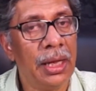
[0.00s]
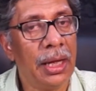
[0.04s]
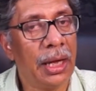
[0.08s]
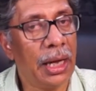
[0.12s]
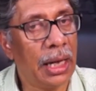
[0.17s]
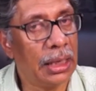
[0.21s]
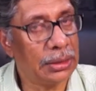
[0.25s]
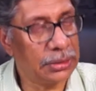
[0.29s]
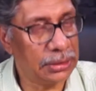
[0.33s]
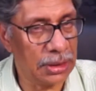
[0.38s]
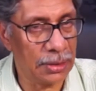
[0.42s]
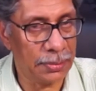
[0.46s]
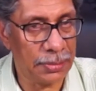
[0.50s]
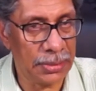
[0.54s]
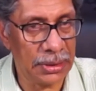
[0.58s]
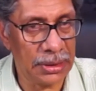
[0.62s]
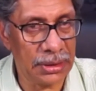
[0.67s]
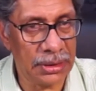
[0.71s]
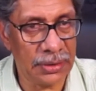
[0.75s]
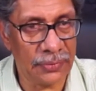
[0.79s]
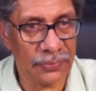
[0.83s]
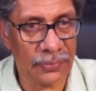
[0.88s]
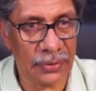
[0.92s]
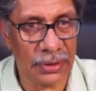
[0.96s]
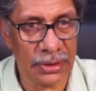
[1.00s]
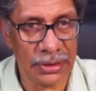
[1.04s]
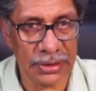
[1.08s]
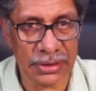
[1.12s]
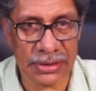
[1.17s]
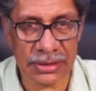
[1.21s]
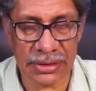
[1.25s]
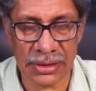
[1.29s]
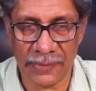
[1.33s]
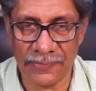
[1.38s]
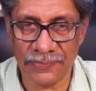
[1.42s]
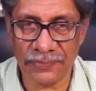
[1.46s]
Atirapalli
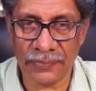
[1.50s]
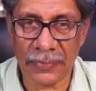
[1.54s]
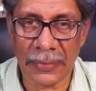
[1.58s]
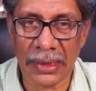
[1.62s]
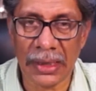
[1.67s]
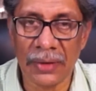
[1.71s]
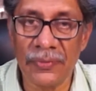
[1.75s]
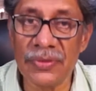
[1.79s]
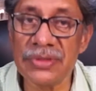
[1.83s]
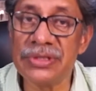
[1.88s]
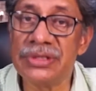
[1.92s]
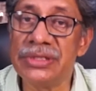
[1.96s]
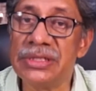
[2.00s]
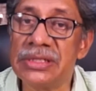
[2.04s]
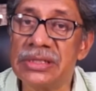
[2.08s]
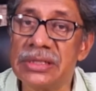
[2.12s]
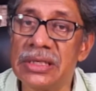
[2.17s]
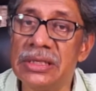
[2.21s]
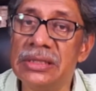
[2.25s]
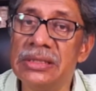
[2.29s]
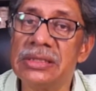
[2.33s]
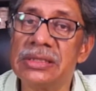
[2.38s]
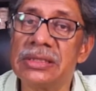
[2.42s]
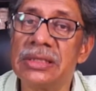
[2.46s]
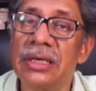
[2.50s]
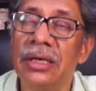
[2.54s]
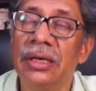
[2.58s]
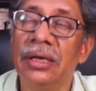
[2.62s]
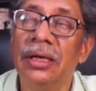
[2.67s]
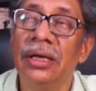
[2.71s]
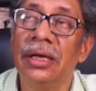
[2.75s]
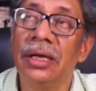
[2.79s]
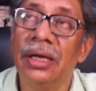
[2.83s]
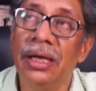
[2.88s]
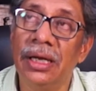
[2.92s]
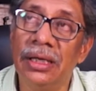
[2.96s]
Falls, which descends
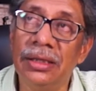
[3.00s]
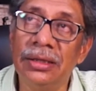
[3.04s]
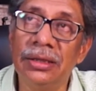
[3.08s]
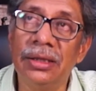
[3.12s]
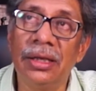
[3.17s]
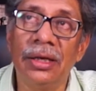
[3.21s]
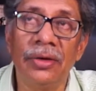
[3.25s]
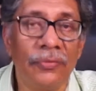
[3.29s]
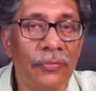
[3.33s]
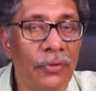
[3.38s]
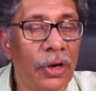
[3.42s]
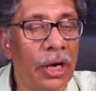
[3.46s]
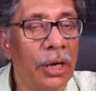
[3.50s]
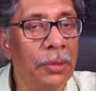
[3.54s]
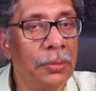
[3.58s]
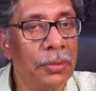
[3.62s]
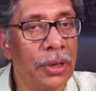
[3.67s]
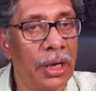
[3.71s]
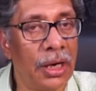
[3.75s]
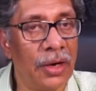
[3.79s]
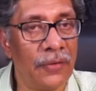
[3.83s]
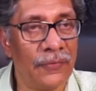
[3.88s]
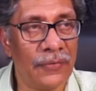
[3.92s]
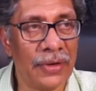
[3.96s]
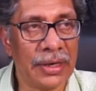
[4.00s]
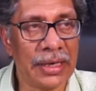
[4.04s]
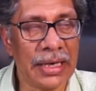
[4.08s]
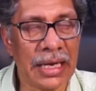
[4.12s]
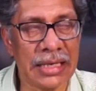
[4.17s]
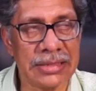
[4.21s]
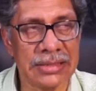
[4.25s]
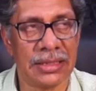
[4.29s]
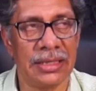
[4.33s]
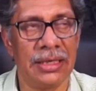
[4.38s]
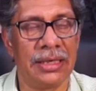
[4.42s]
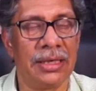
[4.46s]
in the form of a
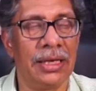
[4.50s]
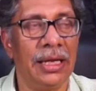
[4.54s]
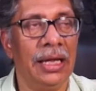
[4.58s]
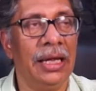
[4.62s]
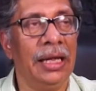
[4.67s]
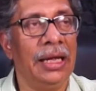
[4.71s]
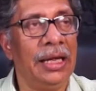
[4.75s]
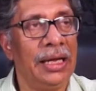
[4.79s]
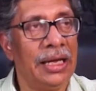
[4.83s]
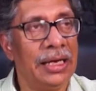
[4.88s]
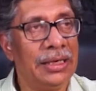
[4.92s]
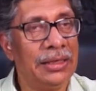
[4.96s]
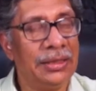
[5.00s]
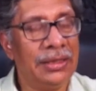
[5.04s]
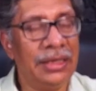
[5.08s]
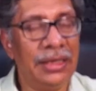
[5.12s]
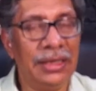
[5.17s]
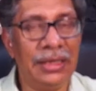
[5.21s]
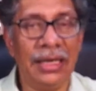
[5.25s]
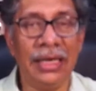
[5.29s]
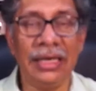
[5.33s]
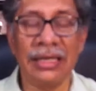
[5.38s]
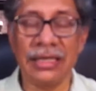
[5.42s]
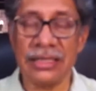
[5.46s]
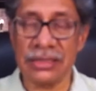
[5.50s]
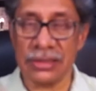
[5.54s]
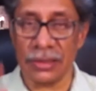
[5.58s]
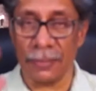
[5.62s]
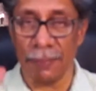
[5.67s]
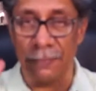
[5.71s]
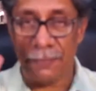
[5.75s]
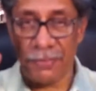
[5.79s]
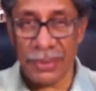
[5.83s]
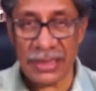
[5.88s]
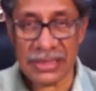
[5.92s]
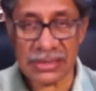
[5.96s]
cascade. Indeed, it is the
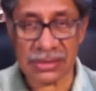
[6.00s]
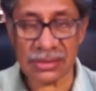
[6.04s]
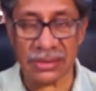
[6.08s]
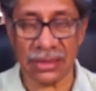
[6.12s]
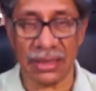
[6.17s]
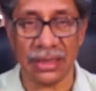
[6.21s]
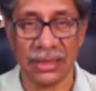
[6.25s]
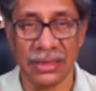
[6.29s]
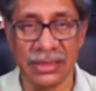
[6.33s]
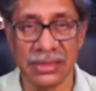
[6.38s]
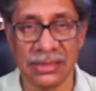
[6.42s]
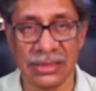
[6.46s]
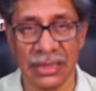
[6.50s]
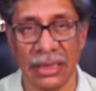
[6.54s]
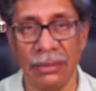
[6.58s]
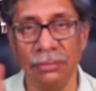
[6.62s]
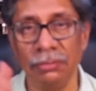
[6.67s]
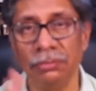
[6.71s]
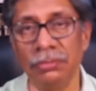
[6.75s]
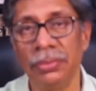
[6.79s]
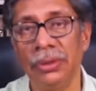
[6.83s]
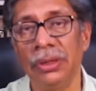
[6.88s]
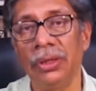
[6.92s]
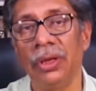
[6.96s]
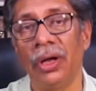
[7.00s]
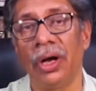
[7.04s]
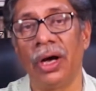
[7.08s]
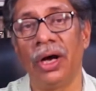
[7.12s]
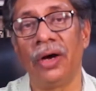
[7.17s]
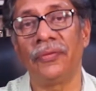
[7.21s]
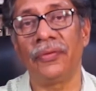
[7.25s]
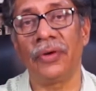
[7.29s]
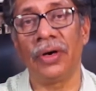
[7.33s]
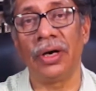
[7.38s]
best example of